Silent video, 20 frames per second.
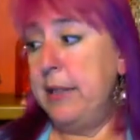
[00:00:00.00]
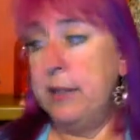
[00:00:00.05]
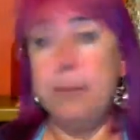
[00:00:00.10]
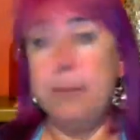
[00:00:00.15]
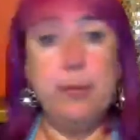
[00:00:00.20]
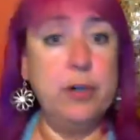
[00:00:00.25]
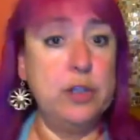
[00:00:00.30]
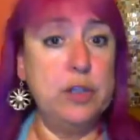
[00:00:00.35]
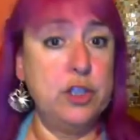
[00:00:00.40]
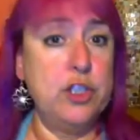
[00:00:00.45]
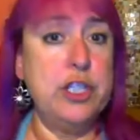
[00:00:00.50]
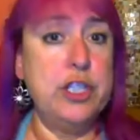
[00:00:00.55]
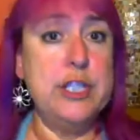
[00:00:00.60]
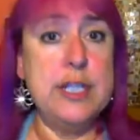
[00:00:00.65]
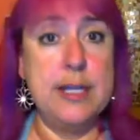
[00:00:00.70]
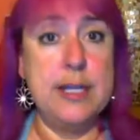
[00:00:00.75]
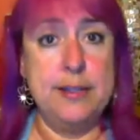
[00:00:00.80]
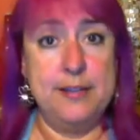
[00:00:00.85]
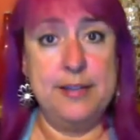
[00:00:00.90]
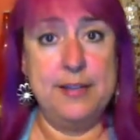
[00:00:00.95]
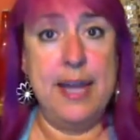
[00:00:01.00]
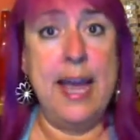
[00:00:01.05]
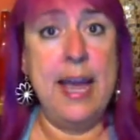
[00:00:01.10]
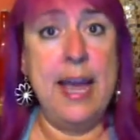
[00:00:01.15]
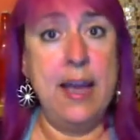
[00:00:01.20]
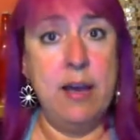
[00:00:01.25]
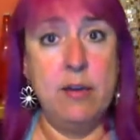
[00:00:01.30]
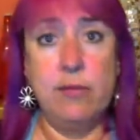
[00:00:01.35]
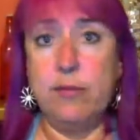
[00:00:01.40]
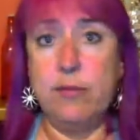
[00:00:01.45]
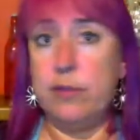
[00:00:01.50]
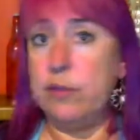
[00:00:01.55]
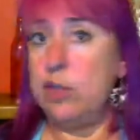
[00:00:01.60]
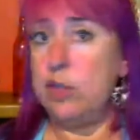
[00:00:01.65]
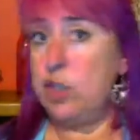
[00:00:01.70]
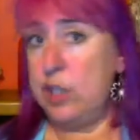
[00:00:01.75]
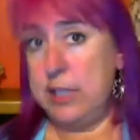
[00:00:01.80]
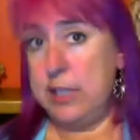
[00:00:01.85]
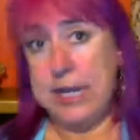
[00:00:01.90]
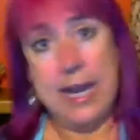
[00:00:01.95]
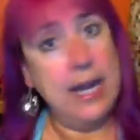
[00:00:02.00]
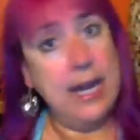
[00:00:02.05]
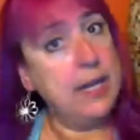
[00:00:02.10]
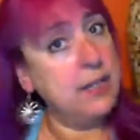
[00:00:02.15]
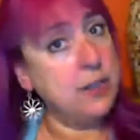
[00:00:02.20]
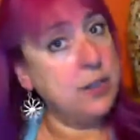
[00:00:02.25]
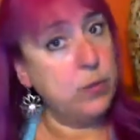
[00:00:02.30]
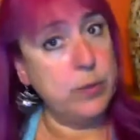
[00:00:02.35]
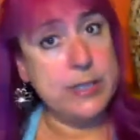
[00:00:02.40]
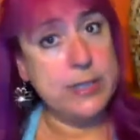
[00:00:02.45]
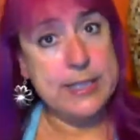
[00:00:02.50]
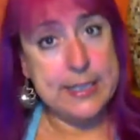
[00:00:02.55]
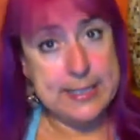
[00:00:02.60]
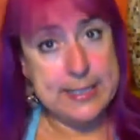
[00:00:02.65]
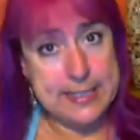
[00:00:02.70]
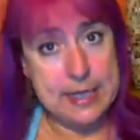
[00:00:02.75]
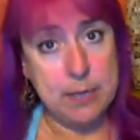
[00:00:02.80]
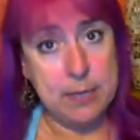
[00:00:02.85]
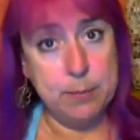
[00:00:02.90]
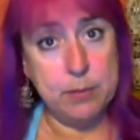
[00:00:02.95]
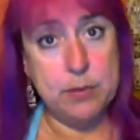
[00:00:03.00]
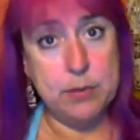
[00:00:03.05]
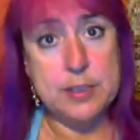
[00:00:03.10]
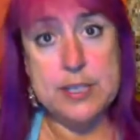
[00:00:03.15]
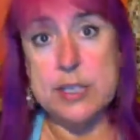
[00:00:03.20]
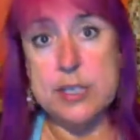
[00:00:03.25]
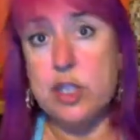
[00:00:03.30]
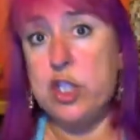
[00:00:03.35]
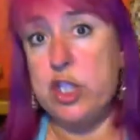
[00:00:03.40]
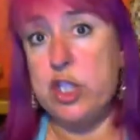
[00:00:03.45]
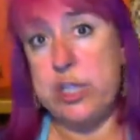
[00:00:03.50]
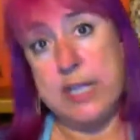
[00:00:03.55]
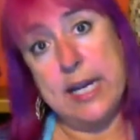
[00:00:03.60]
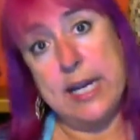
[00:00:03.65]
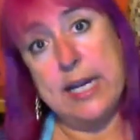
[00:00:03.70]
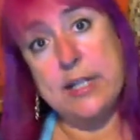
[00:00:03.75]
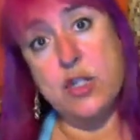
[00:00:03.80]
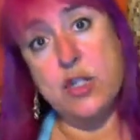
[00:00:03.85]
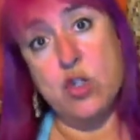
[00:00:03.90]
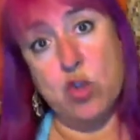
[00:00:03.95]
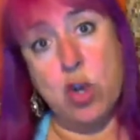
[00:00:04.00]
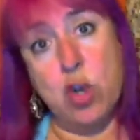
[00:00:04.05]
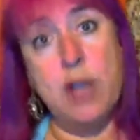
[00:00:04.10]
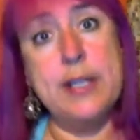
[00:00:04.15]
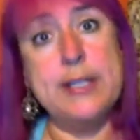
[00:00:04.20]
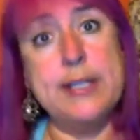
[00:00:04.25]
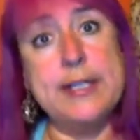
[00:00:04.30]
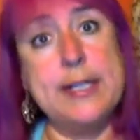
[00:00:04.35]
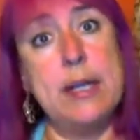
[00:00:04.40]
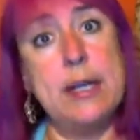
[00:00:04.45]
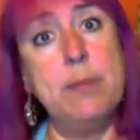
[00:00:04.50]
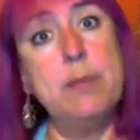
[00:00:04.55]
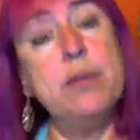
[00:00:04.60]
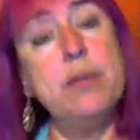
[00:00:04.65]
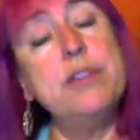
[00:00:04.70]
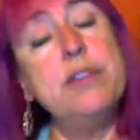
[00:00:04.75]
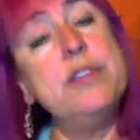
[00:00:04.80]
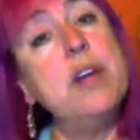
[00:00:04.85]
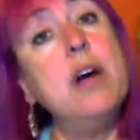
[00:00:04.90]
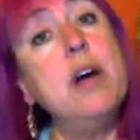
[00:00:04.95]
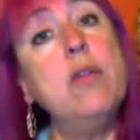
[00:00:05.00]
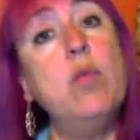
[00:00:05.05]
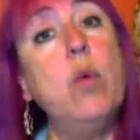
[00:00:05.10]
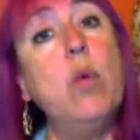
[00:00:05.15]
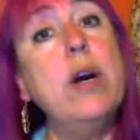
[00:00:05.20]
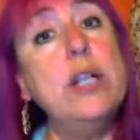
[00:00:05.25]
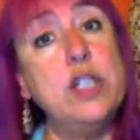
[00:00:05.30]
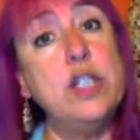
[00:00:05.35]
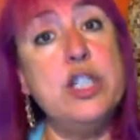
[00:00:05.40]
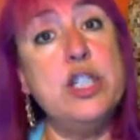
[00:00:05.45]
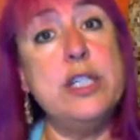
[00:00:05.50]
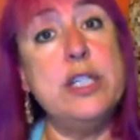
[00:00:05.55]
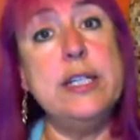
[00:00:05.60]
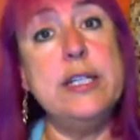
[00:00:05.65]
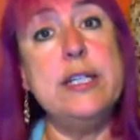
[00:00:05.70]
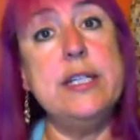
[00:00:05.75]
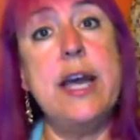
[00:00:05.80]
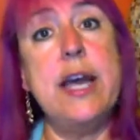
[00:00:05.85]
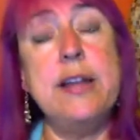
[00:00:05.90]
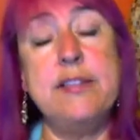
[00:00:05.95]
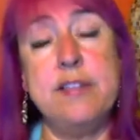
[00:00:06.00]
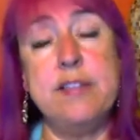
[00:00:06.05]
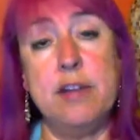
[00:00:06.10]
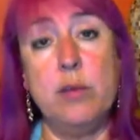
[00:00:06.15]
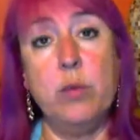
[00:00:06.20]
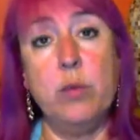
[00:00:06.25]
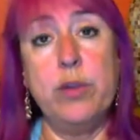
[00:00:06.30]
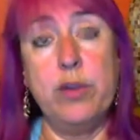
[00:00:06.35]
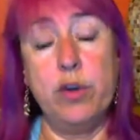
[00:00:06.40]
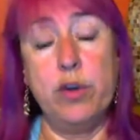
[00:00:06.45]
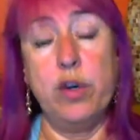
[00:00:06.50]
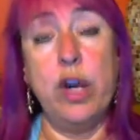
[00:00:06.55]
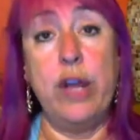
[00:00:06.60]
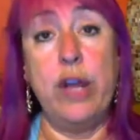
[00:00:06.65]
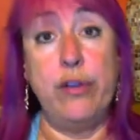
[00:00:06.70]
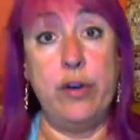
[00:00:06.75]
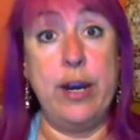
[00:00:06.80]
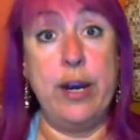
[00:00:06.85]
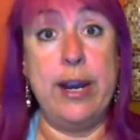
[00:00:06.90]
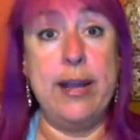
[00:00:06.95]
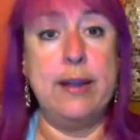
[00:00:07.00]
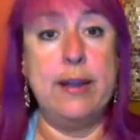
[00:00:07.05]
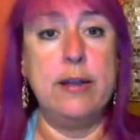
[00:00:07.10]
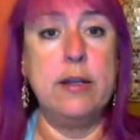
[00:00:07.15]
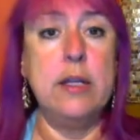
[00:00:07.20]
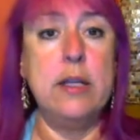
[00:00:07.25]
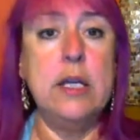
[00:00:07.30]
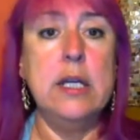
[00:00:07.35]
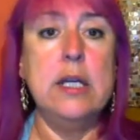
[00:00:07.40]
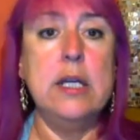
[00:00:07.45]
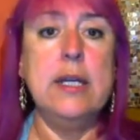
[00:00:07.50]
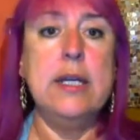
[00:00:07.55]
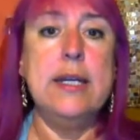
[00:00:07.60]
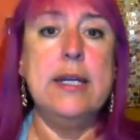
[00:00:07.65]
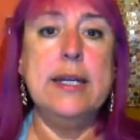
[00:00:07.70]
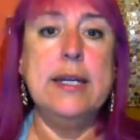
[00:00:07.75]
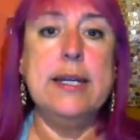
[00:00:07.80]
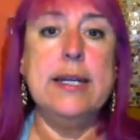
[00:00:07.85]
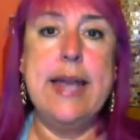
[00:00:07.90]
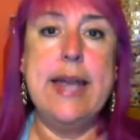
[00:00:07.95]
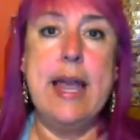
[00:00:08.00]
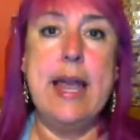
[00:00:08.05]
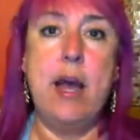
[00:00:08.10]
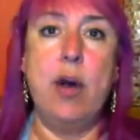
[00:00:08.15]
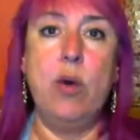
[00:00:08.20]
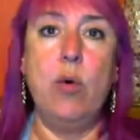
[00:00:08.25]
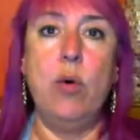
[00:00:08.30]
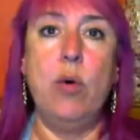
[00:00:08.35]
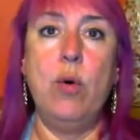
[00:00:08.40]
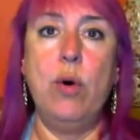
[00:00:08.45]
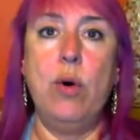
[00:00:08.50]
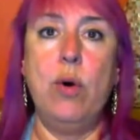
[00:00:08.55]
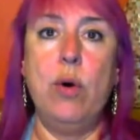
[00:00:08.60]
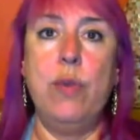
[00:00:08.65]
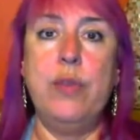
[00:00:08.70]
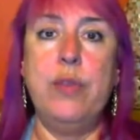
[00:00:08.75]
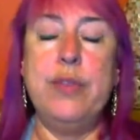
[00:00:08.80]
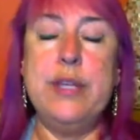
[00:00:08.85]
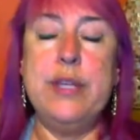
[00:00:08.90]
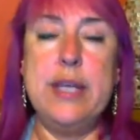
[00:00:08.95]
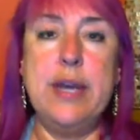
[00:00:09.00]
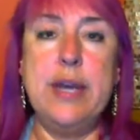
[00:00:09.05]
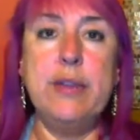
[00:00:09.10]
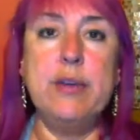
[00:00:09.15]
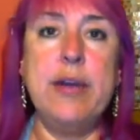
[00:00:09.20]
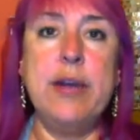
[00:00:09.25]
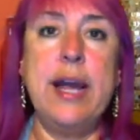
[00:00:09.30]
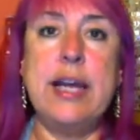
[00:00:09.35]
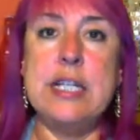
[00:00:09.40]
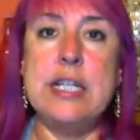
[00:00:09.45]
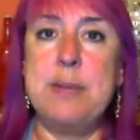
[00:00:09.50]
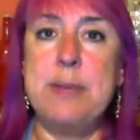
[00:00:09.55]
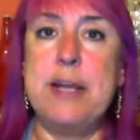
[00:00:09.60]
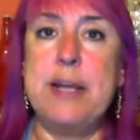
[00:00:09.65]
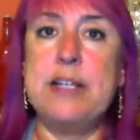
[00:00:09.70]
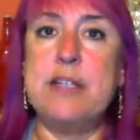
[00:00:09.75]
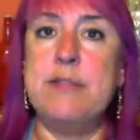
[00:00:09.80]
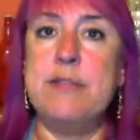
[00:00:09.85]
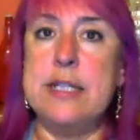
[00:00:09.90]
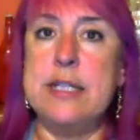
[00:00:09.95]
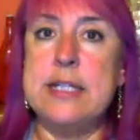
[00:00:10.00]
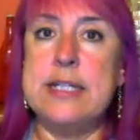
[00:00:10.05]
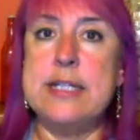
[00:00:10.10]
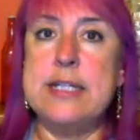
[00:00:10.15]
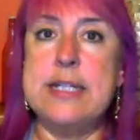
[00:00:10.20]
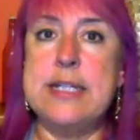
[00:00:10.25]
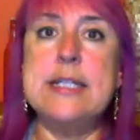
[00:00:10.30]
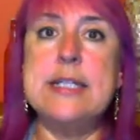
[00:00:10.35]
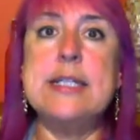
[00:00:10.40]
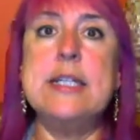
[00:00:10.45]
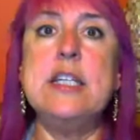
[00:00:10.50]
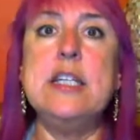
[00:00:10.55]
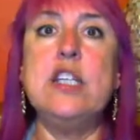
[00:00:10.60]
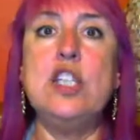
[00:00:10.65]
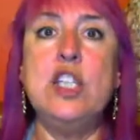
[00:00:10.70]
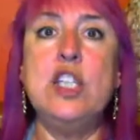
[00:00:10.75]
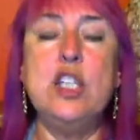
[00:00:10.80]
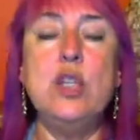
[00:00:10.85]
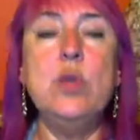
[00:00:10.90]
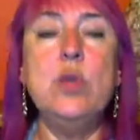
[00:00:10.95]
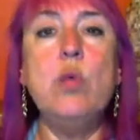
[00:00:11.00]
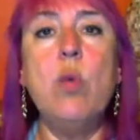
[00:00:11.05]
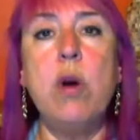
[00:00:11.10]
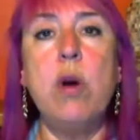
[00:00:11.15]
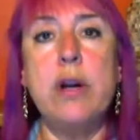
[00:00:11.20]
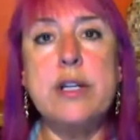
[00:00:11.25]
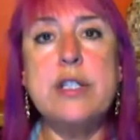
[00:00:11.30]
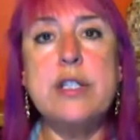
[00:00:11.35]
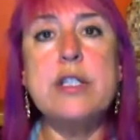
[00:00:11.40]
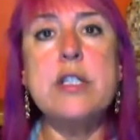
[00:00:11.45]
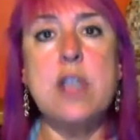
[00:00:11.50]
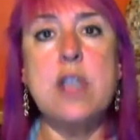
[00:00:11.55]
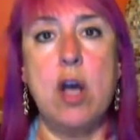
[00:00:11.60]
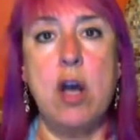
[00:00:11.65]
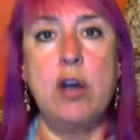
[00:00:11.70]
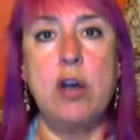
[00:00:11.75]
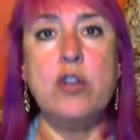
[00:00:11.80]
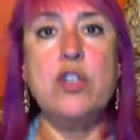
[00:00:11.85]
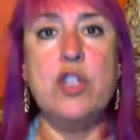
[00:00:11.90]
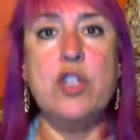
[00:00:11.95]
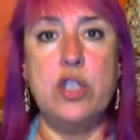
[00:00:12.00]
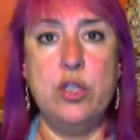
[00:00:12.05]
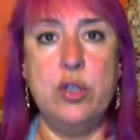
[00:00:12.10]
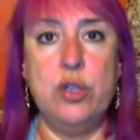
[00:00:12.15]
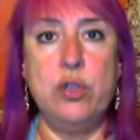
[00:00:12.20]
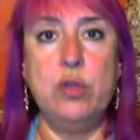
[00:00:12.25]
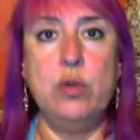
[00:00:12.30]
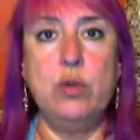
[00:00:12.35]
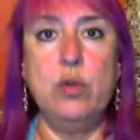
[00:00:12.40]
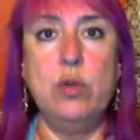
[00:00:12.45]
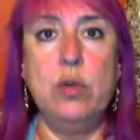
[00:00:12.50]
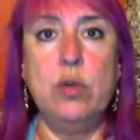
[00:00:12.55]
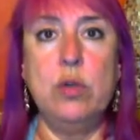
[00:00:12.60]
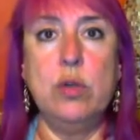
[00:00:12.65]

the book, she has written examples and she has drawn examples of what she has done with her other hand. Now, the other aspect of this is that you want to talk to